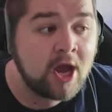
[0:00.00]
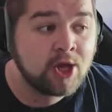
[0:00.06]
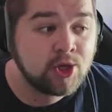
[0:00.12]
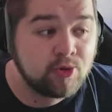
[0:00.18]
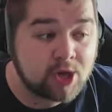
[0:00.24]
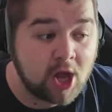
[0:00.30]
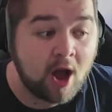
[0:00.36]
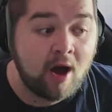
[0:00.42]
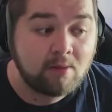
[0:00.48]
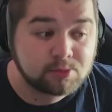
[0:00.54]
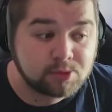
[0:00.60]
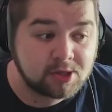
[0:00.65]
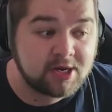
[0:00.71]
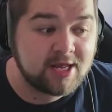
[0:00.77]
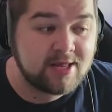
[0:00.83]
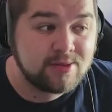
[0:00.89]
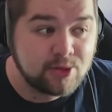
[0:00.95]
you can't
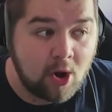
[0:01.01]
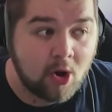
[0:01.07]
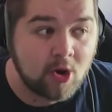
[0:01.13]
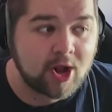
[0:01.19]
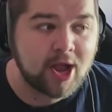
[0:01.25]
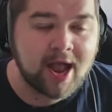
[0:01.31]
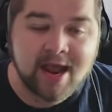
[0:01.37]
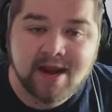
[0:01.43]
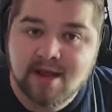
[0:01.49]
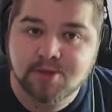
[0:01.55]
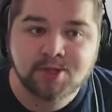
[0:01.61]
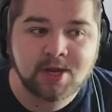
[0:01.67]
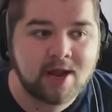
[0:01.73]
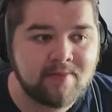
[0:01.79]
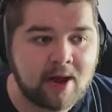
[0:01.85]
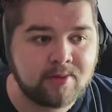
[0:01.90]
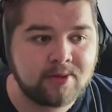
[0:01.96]
really knock
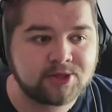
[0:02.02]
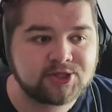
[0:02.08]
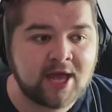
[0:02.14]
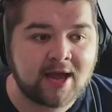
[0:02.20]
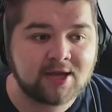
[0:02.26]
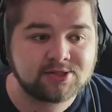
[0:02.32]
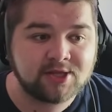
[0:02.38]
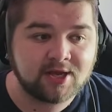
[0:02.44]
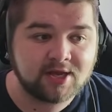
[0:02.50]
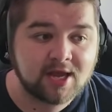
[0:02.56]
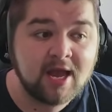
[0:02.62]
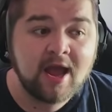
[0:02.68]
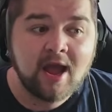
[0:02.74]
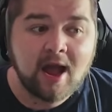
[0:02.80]
anything about the tactic,